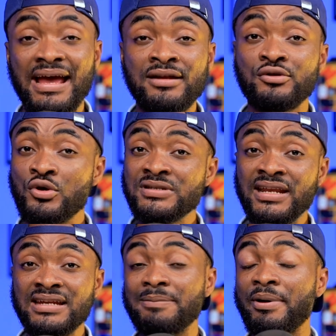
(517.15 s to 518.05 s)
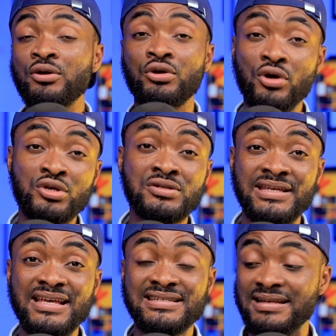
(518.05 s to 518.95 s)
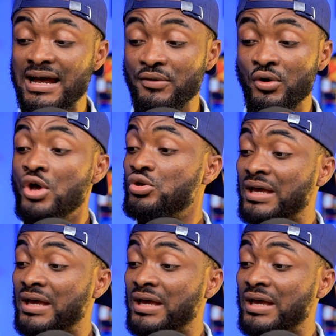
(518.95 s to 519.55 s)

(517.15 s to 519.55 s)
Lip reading: And using it, depending on your use case scenario,